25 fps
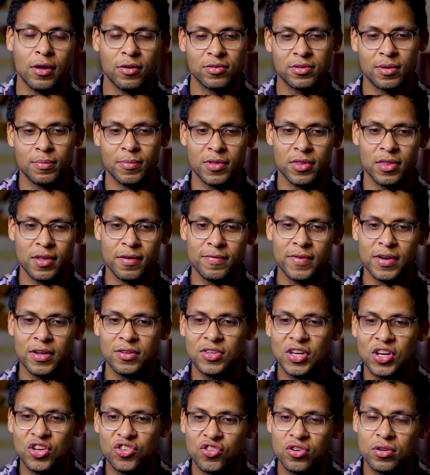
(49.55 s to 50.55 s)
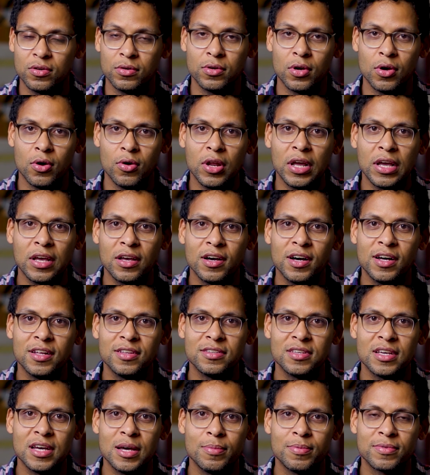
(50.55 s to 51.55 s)
some of the foundational coding
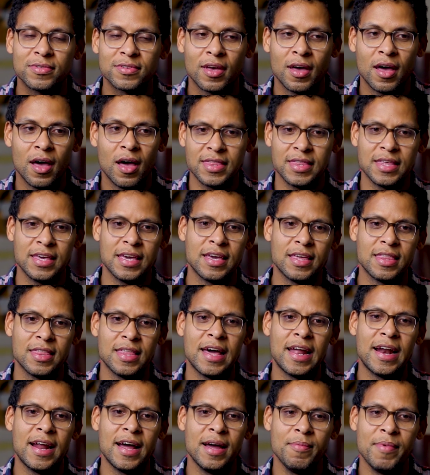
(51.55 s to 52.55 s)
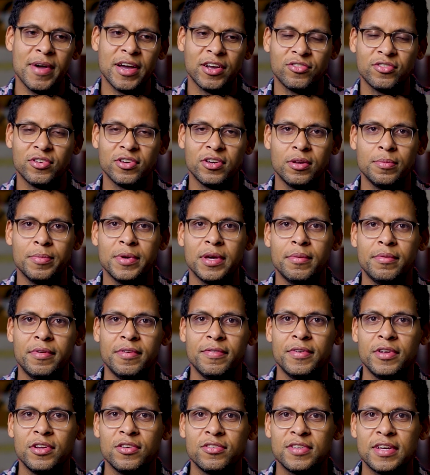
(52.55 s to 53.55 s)
concepts, I think that I'm actually going to be
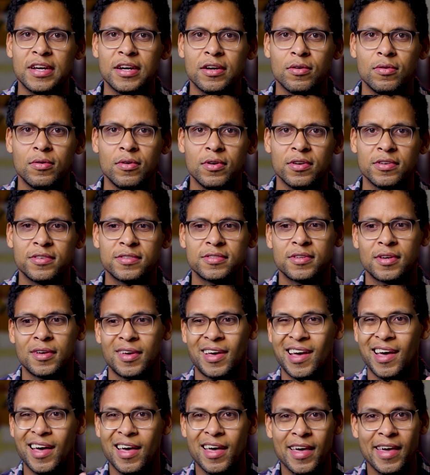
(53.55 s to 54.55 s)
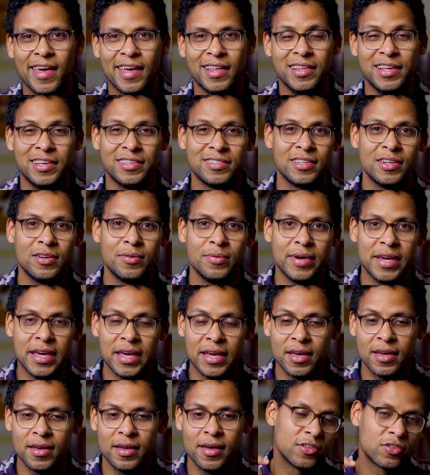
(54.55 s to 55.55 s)
able to finish that course in less than a week.